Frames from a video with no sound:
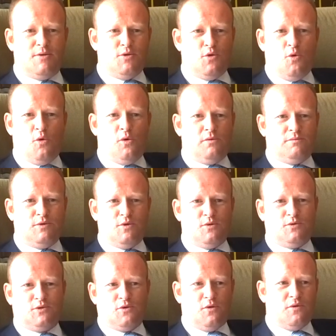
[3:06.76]

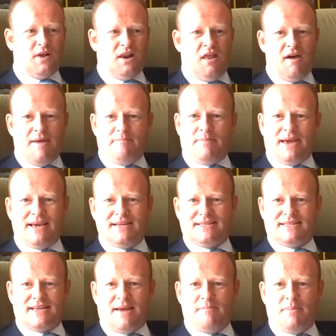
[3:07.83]
your sort of client
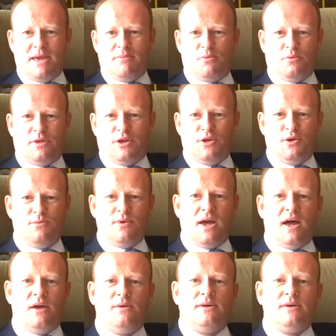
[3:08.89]
base and people that you know.